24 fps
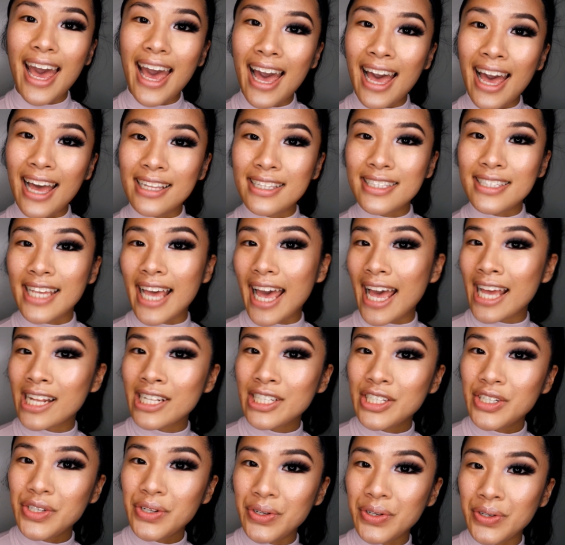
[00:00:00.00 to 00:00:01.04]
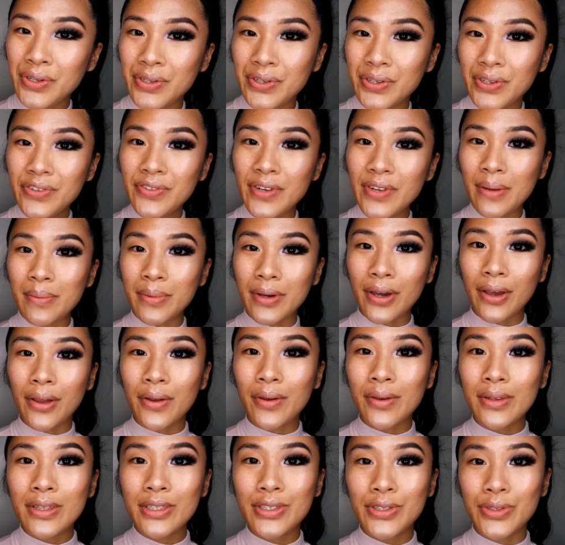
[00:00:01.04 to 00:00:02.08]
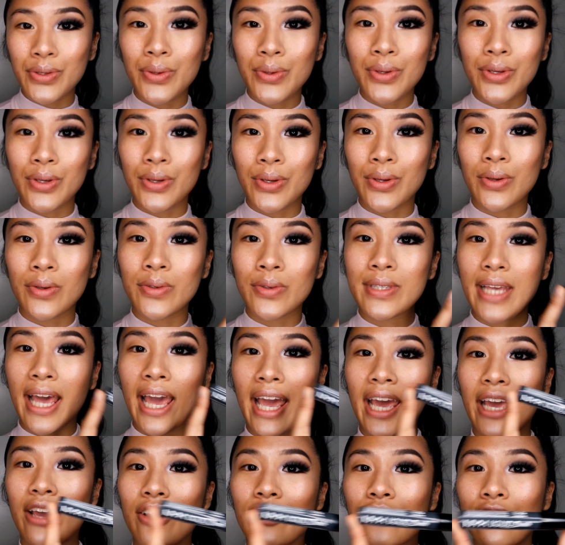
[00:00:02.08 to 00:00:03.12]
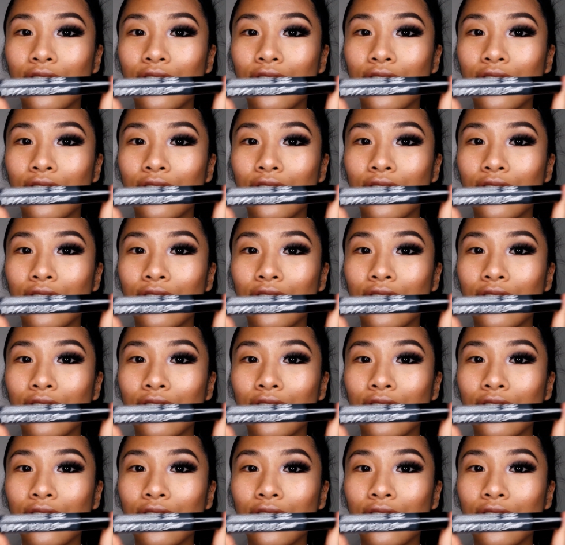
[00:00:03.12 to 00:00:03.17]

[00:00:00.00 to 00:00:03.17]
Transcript: And to end it off, I'm going to use a